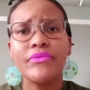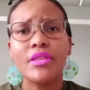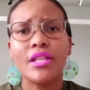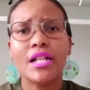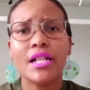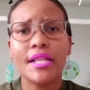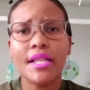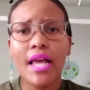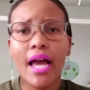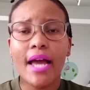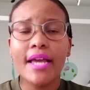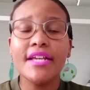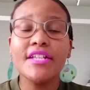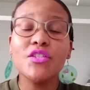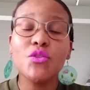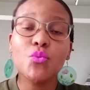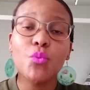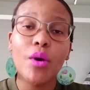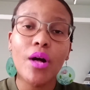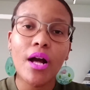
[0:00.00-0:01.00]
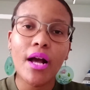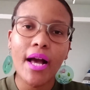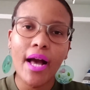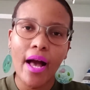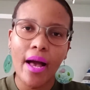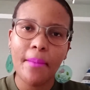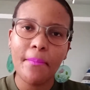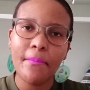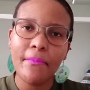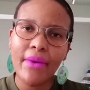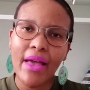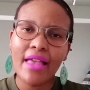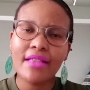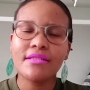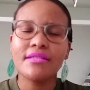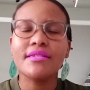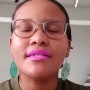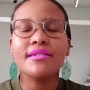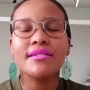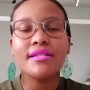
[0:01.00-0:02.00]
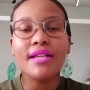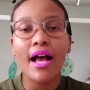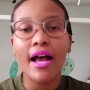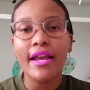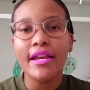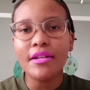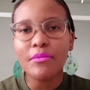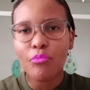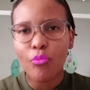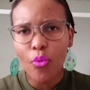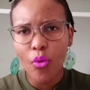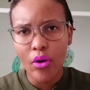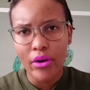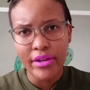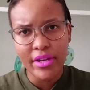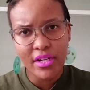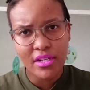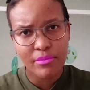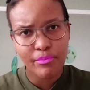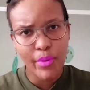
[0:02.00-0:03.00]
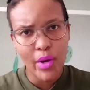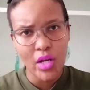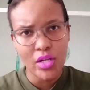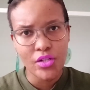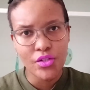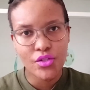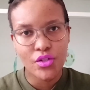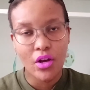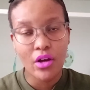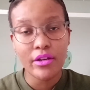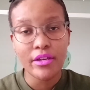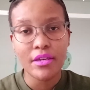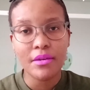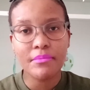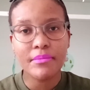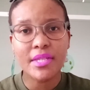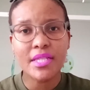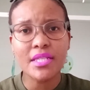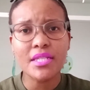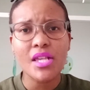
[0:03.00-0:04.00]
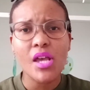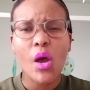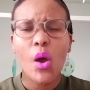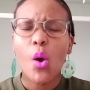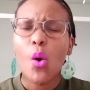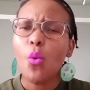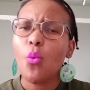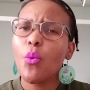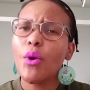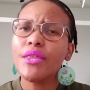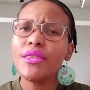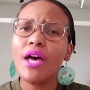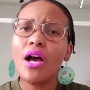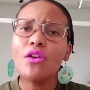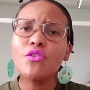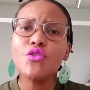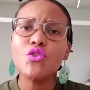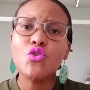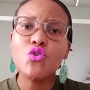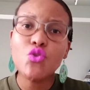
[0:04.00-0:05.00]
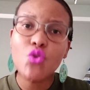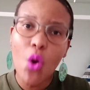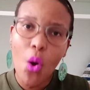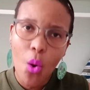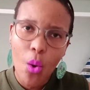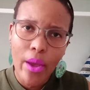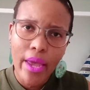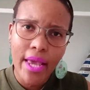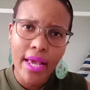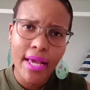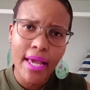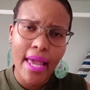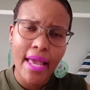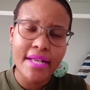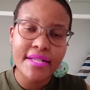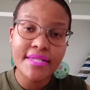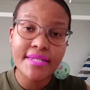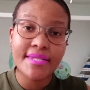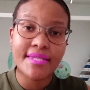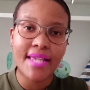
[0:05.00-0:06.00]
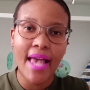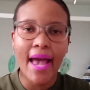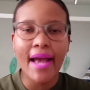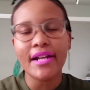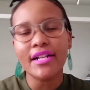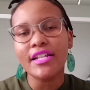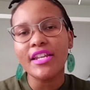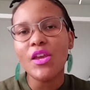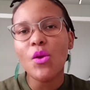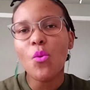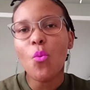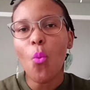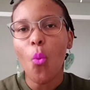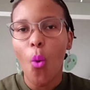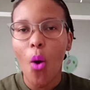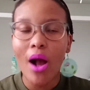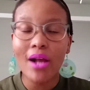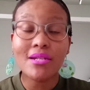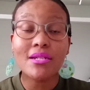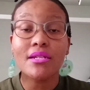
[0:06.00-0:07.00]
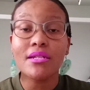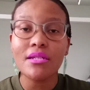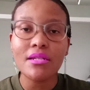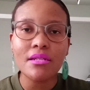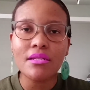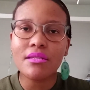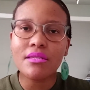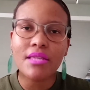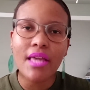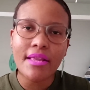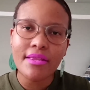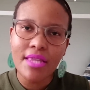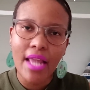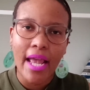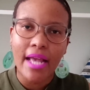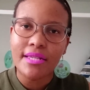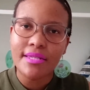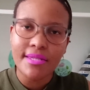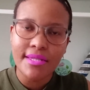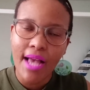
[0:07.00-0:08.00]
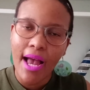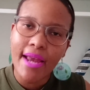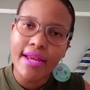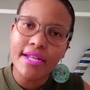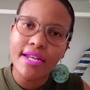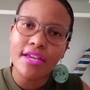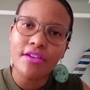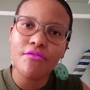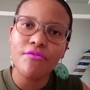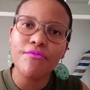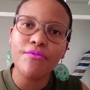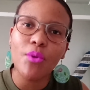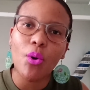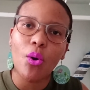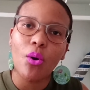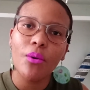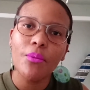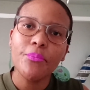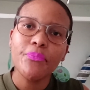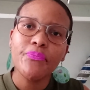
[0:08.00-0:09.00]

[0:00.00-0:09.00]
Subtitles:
clients will come and sign mortgage bond documents without knowing exactly what it is that they're signing for.